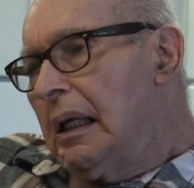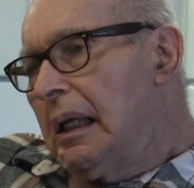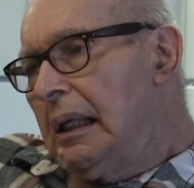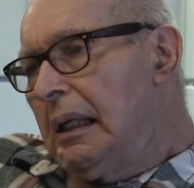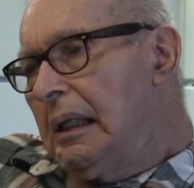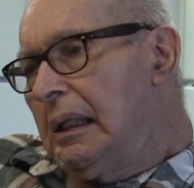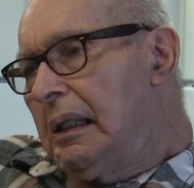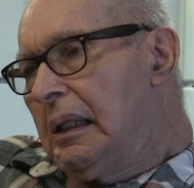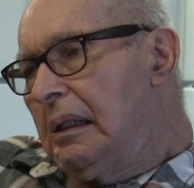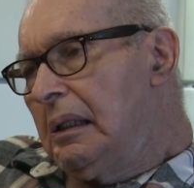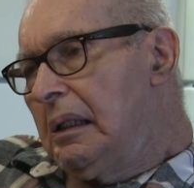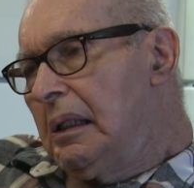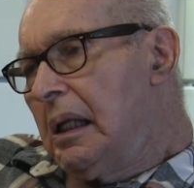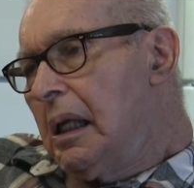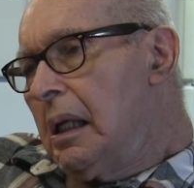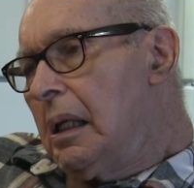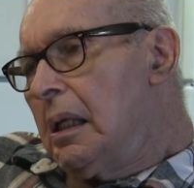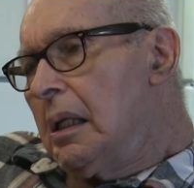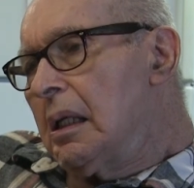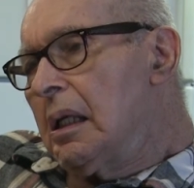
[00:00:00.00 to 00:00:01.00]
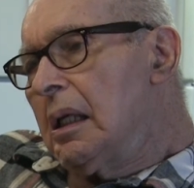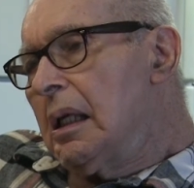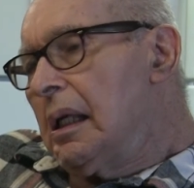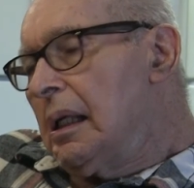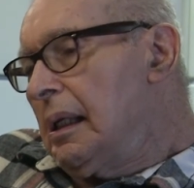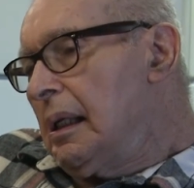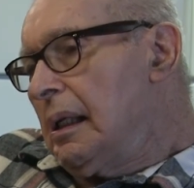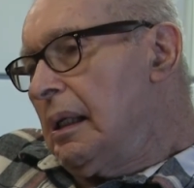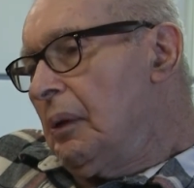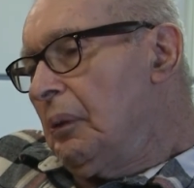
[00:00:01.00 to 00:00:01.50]
And
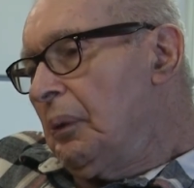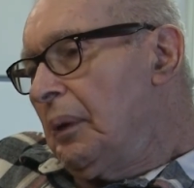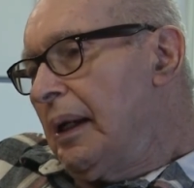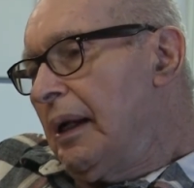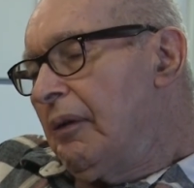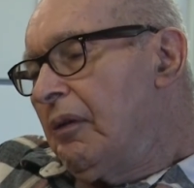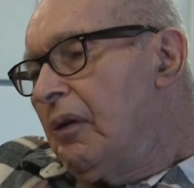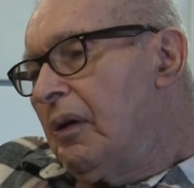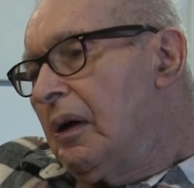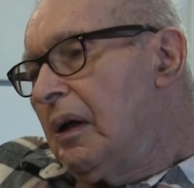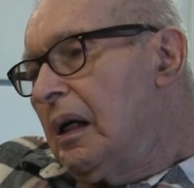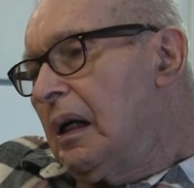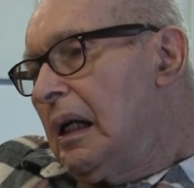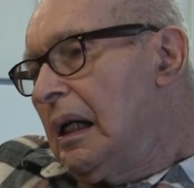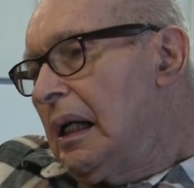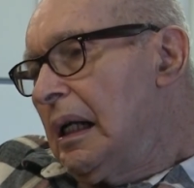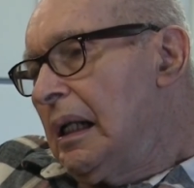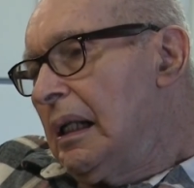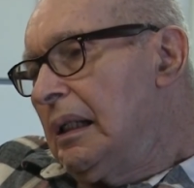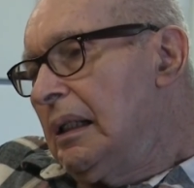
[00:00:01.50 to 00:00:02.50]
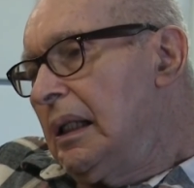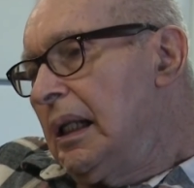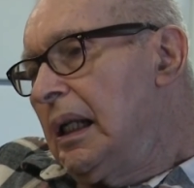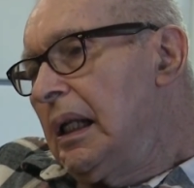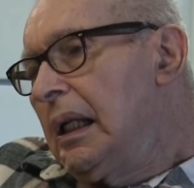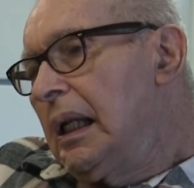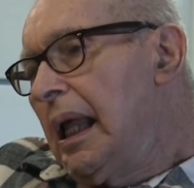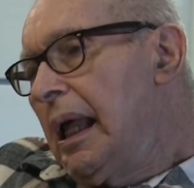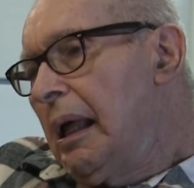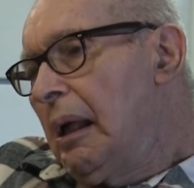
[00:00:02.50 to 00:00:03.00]
uh, whenever I
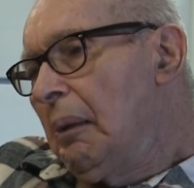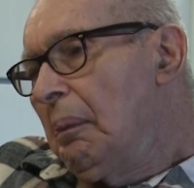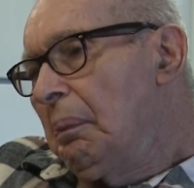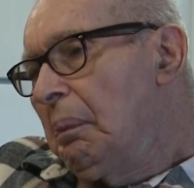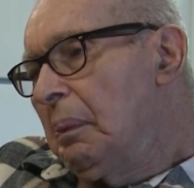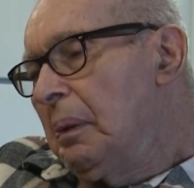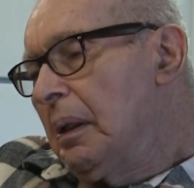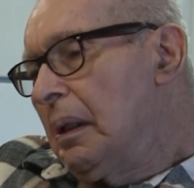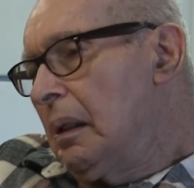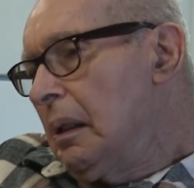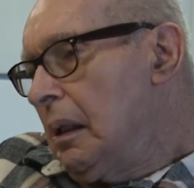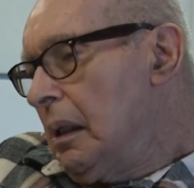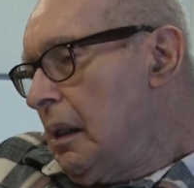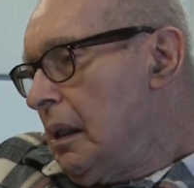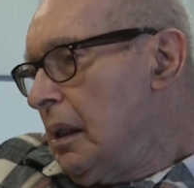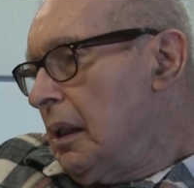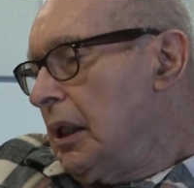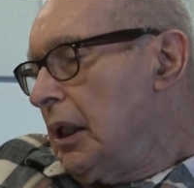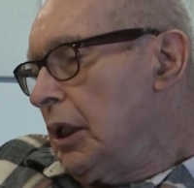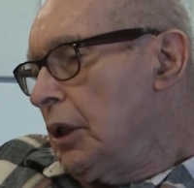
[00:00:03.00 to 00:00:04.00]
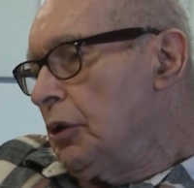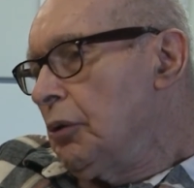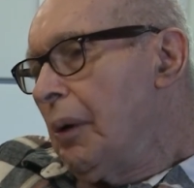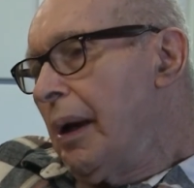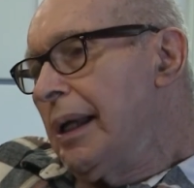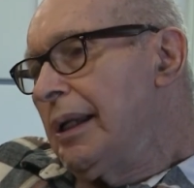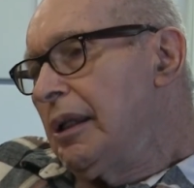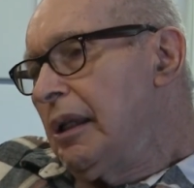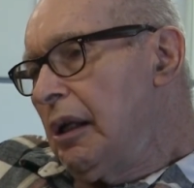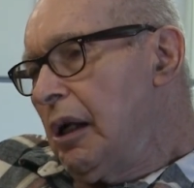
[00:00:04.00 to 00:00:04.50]
need help, he's
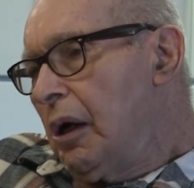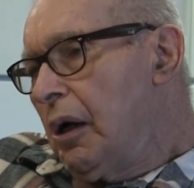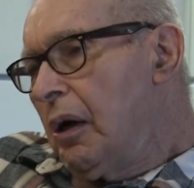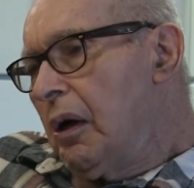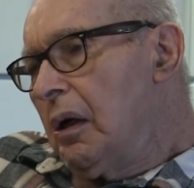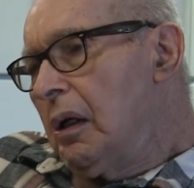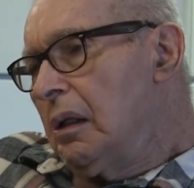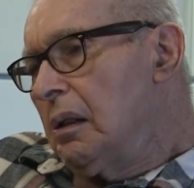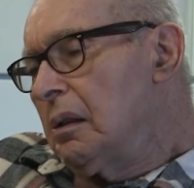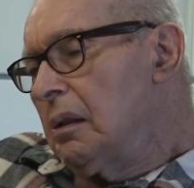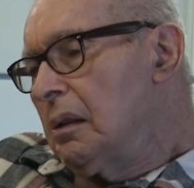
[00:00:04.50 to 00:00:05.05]
right there,